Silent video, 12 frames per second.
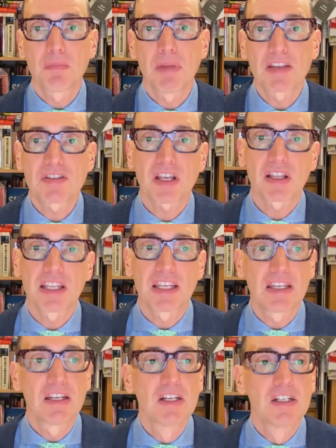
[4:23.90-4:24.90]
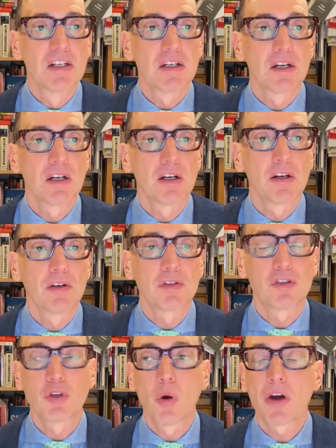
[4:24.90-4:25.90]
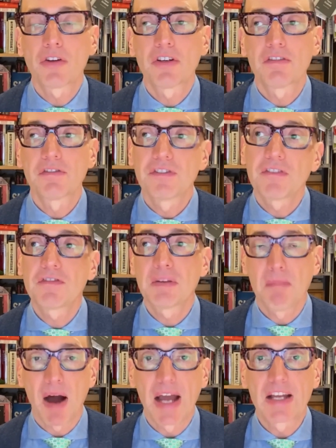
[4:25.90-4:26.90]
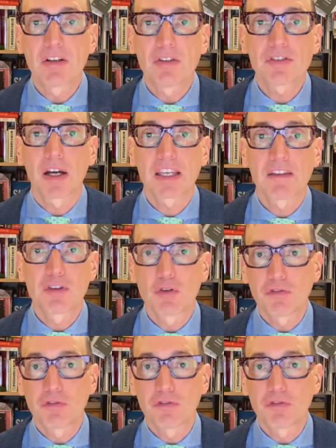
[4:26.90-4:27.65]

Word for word: basically uh, 250 miles, give you